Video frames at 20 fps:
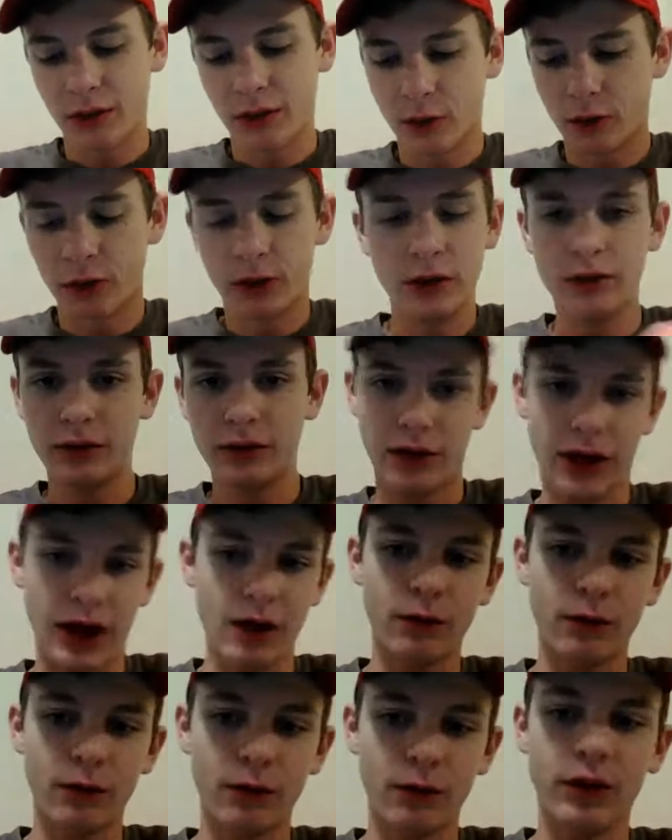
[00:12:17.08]
things like
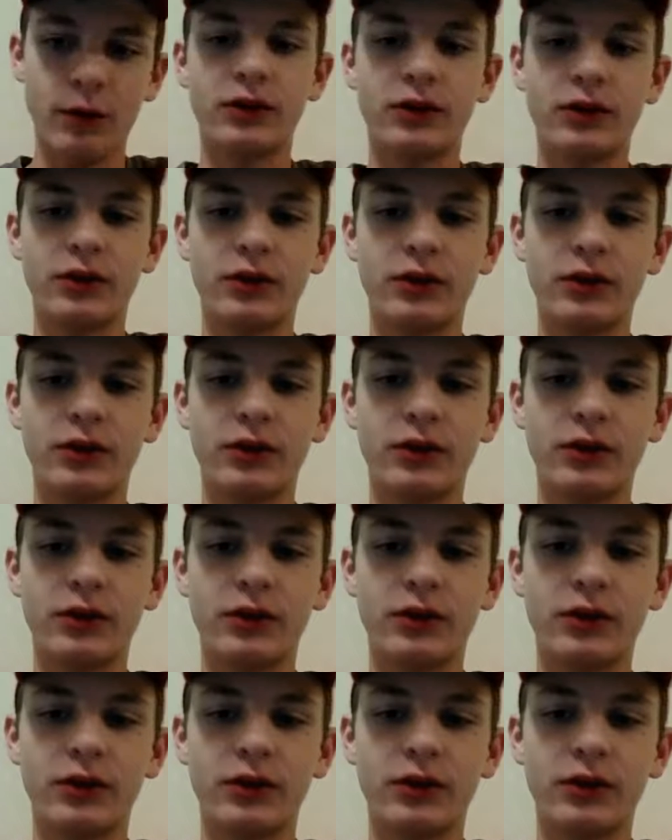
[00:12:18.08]
how they
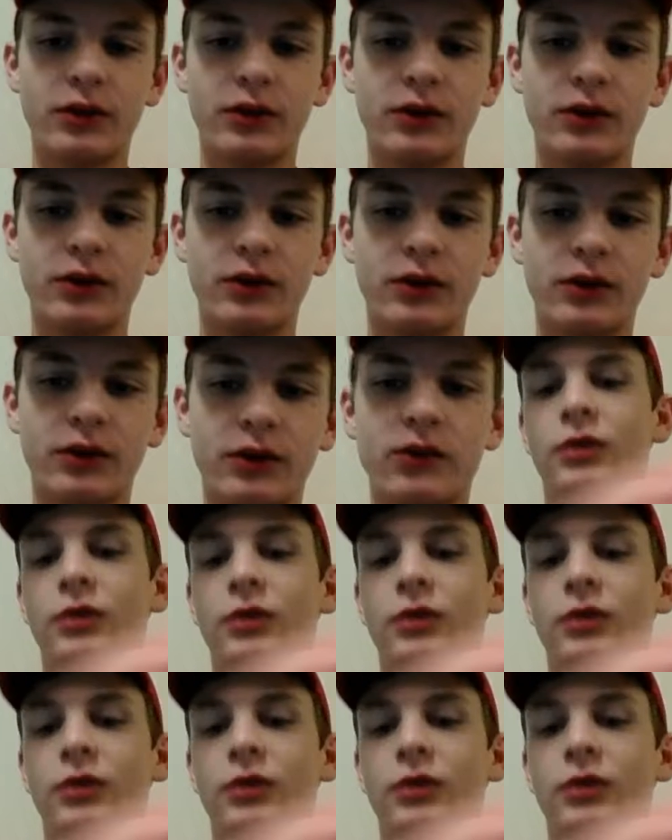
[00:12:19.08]
would set up different